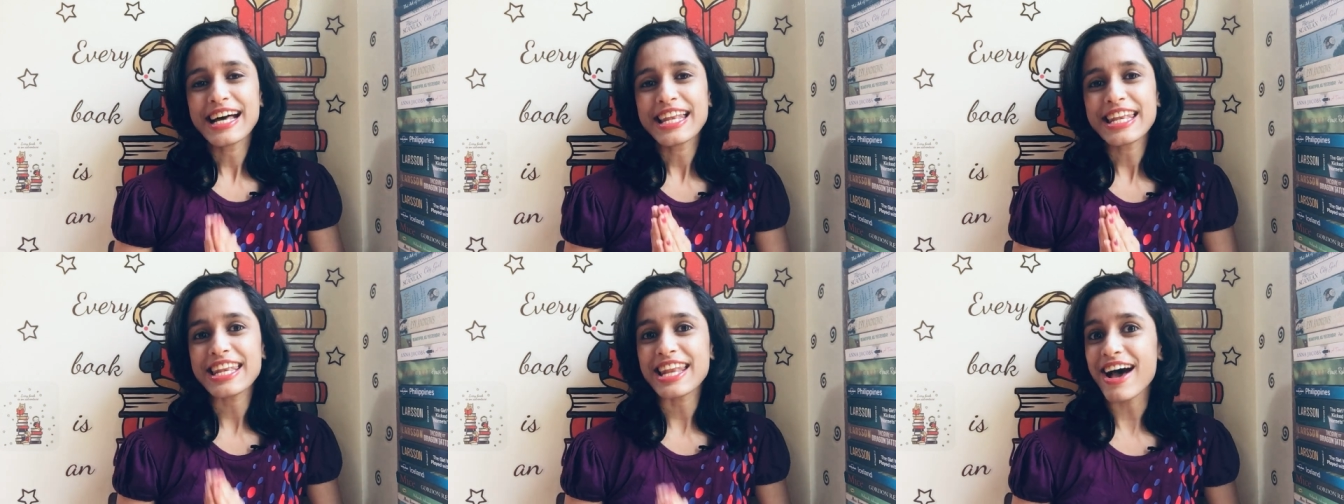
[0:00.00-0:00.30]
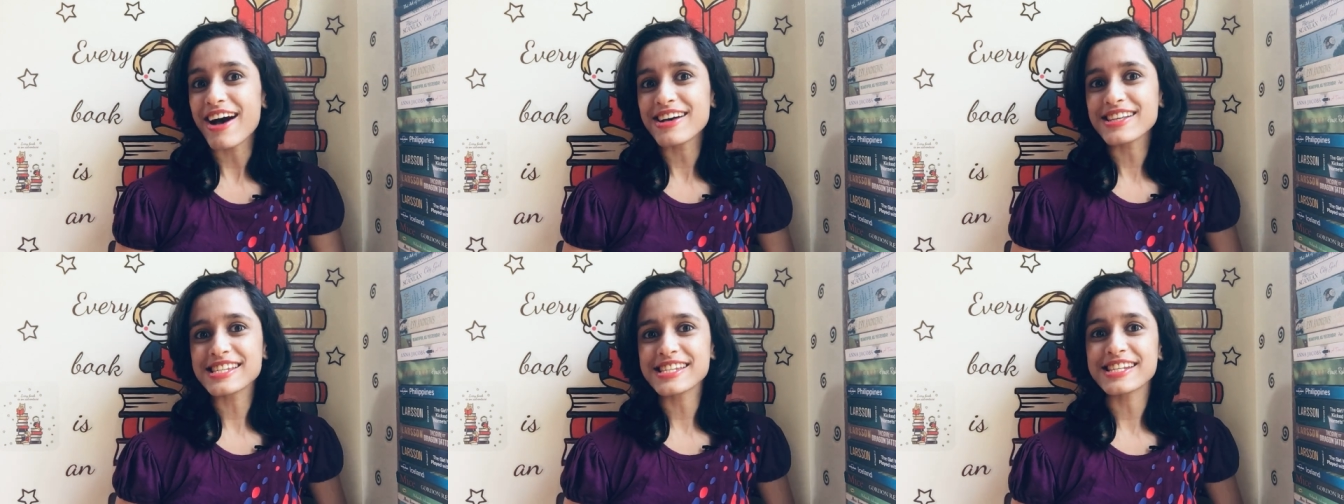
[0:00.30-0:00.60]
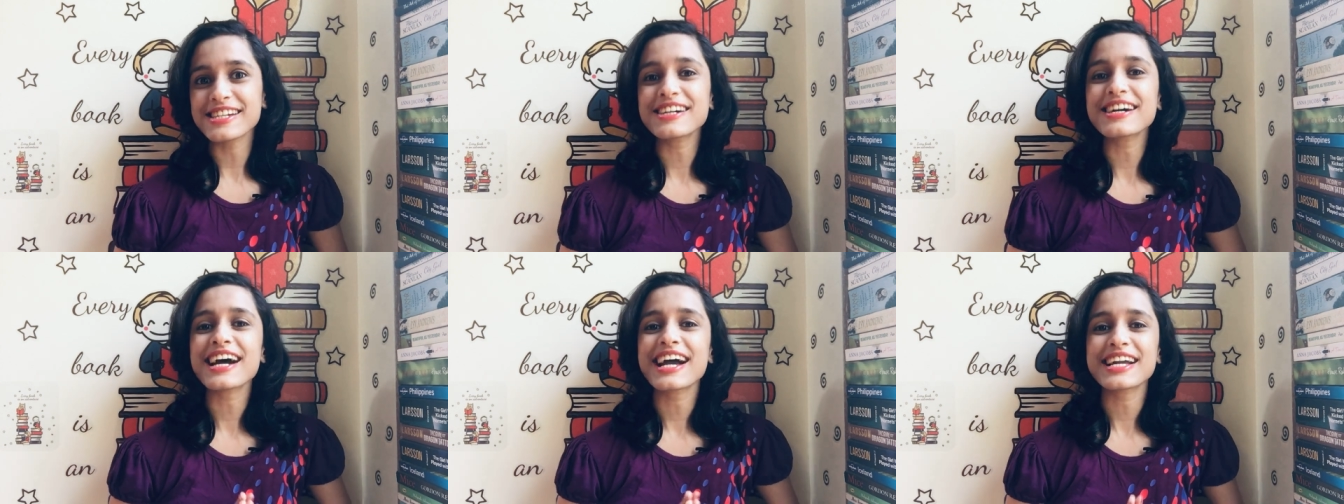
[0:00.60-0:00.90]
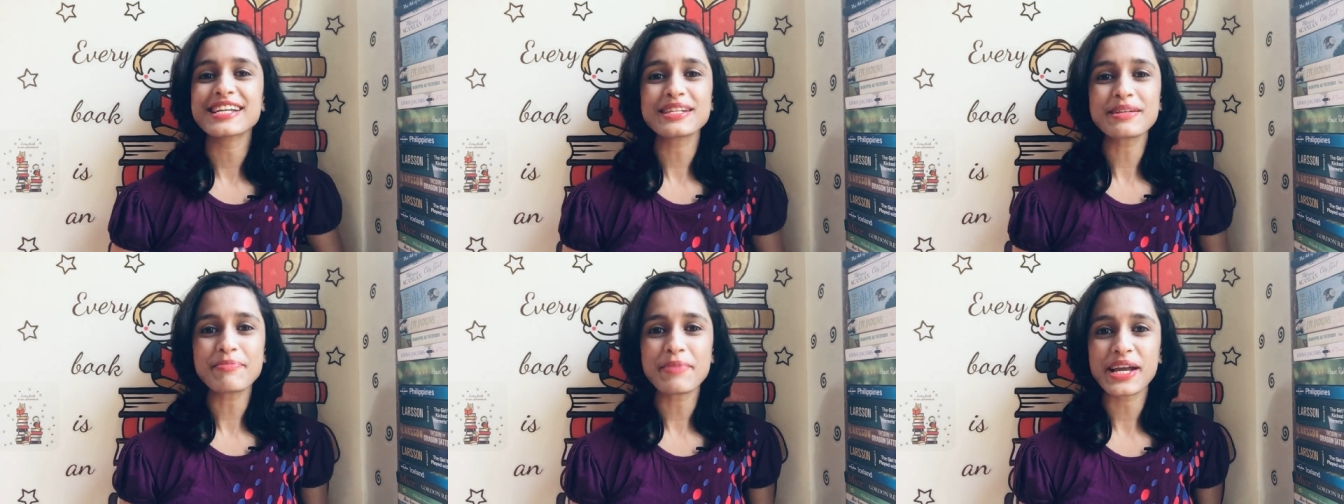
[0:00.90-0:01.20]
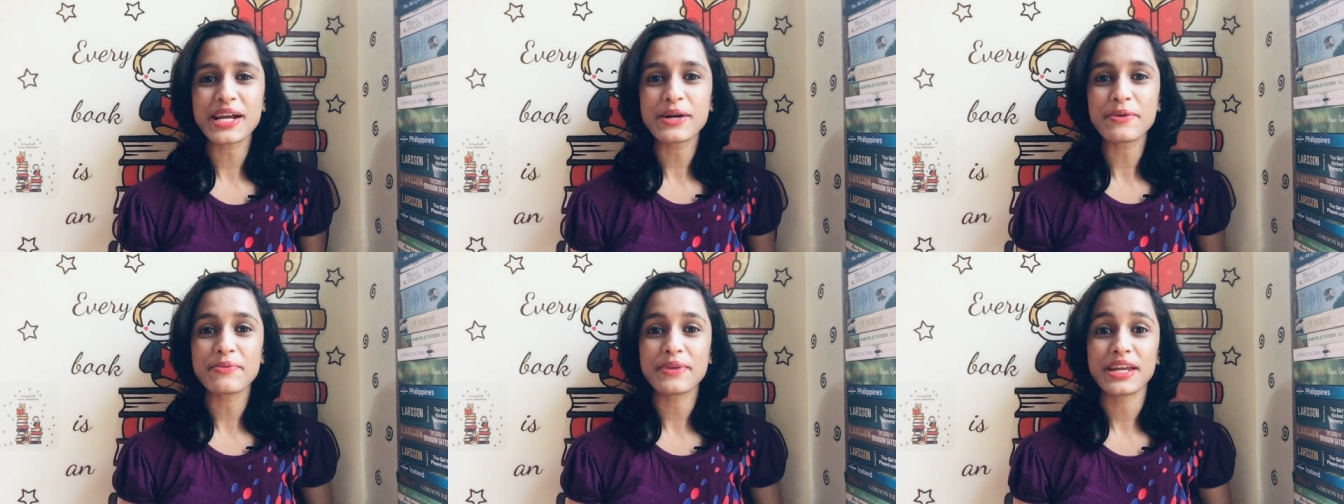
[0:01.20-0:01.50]
Last year, I did
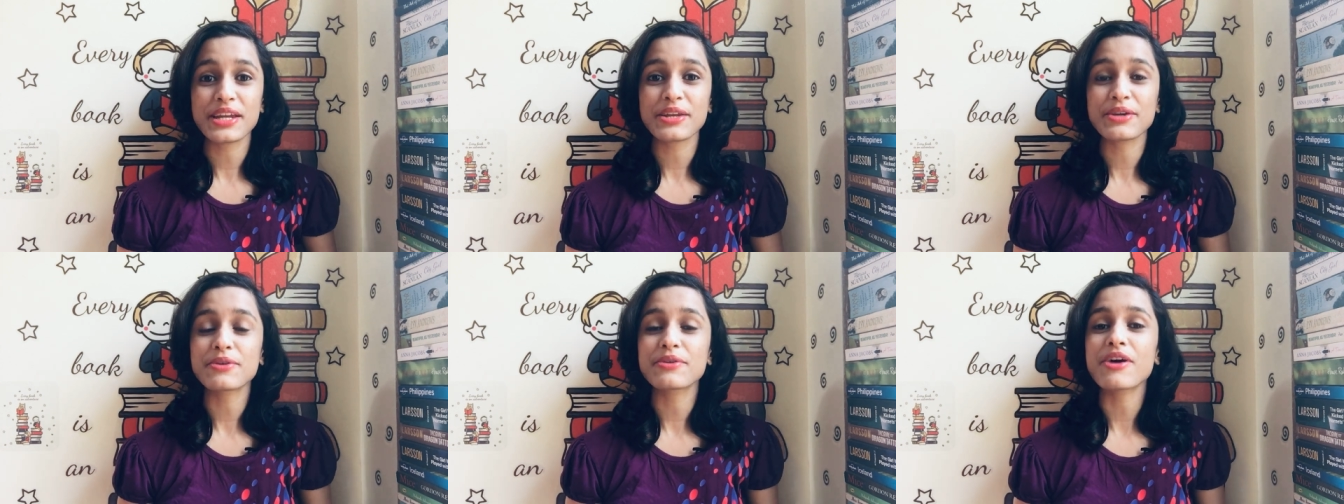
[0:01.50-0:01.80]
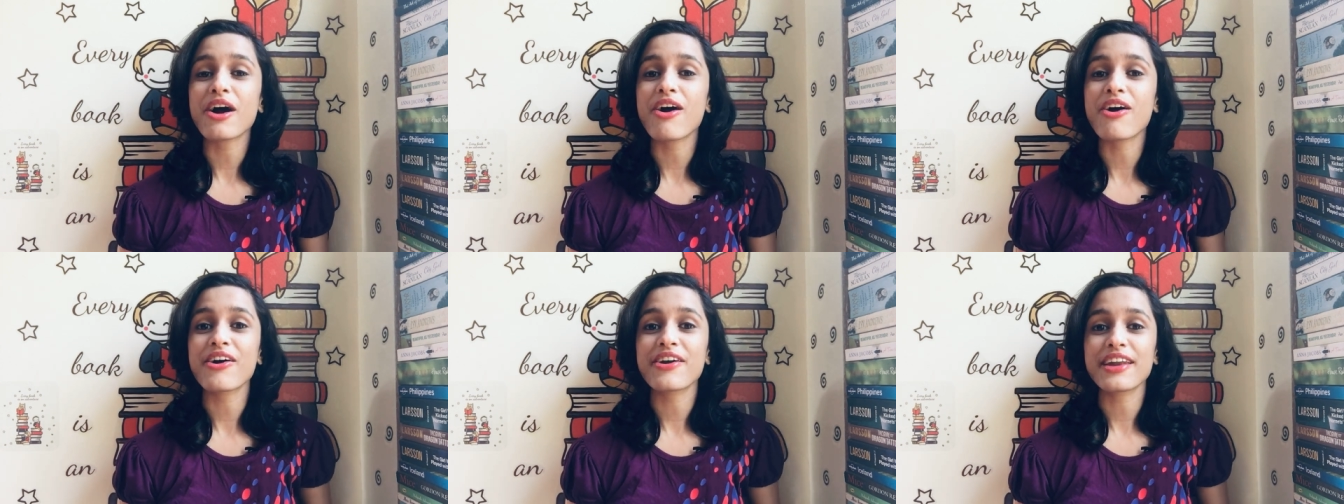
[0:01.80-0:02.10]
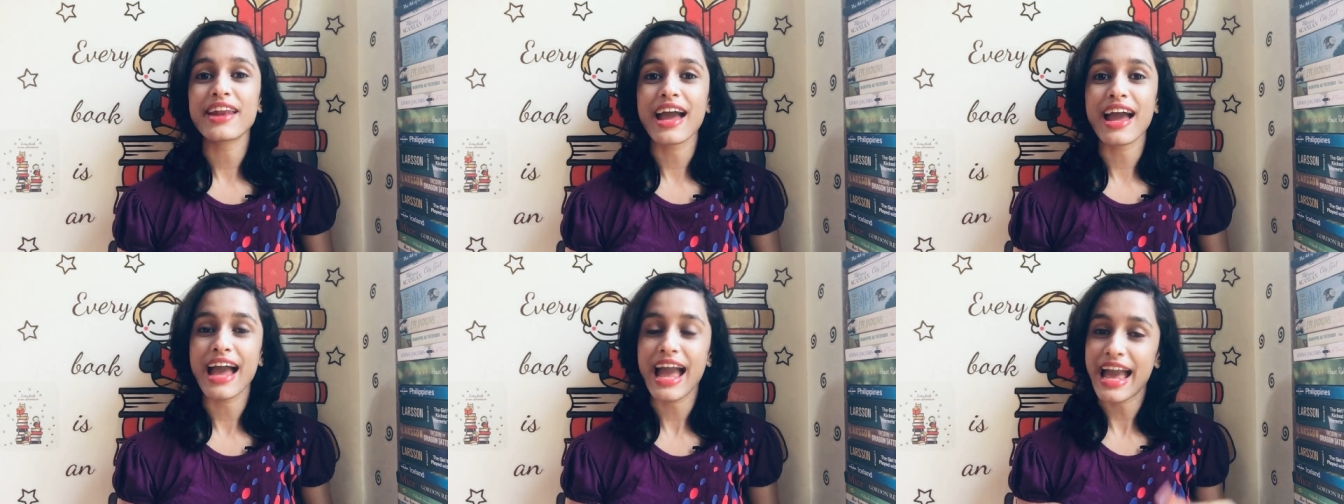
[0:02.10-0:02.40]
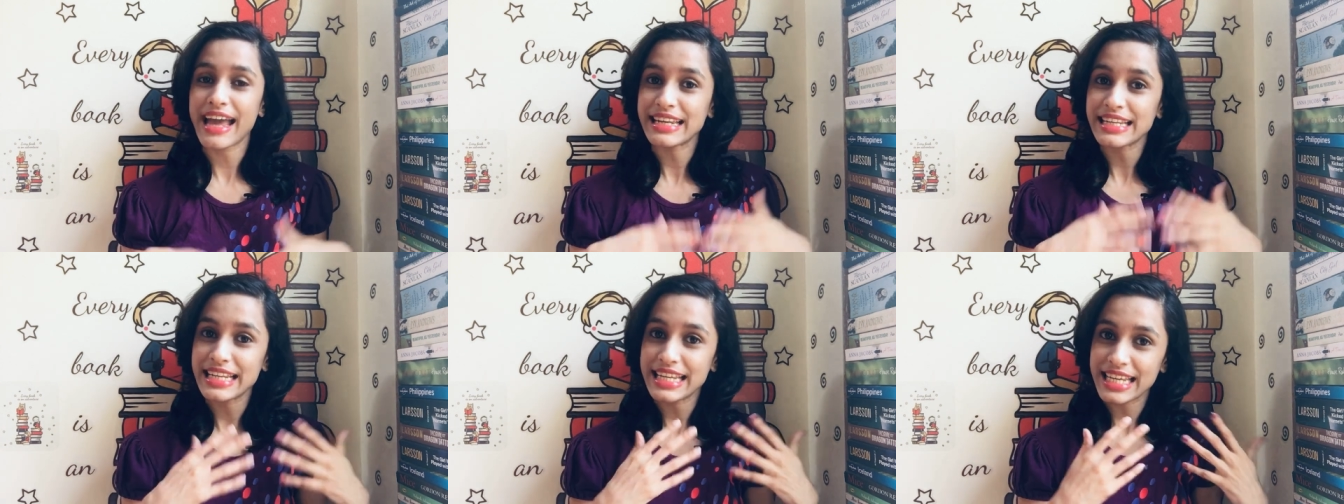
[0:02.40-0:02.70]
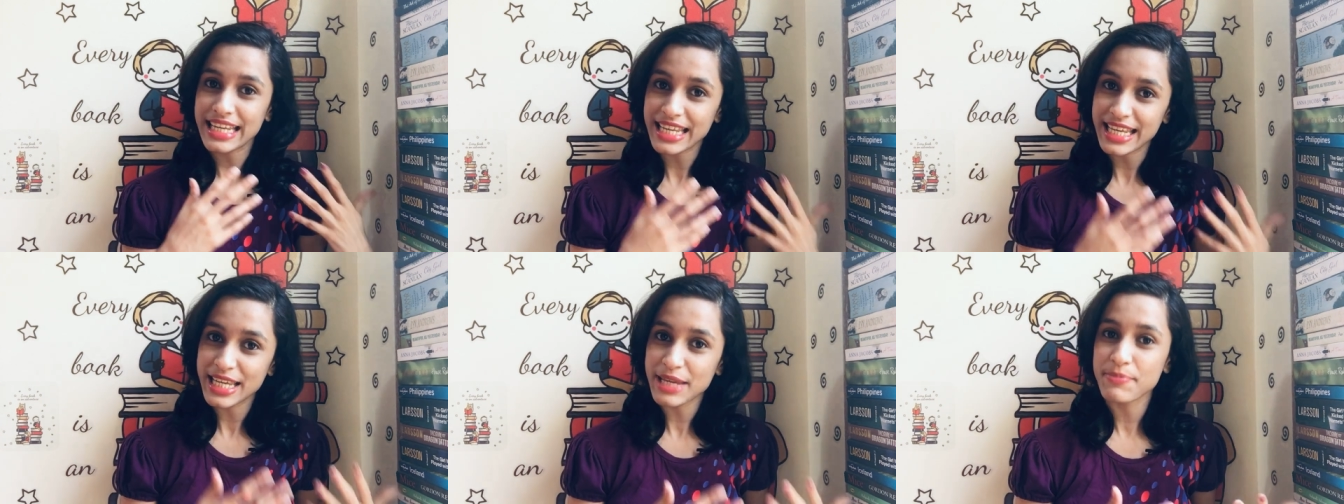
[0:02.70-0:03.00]
make a video on an
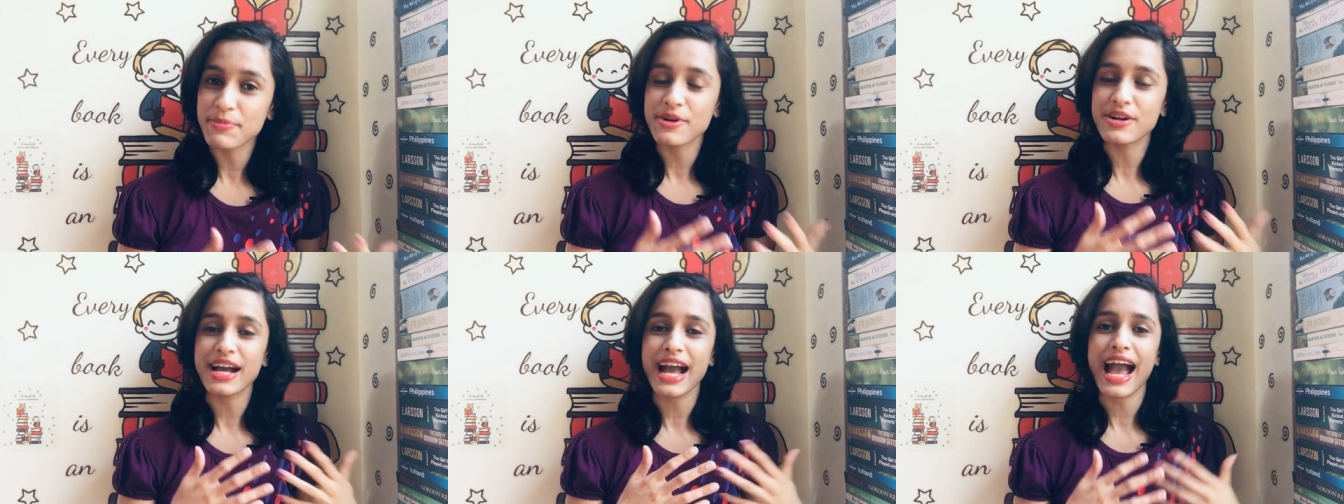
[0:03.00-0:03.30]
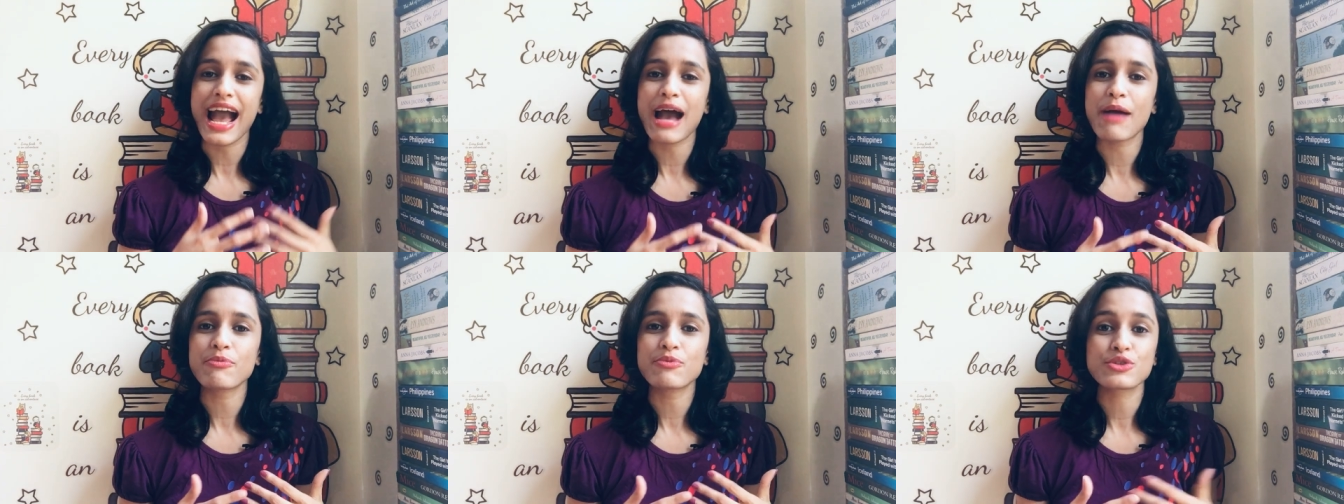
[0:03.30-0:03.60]
ebook app,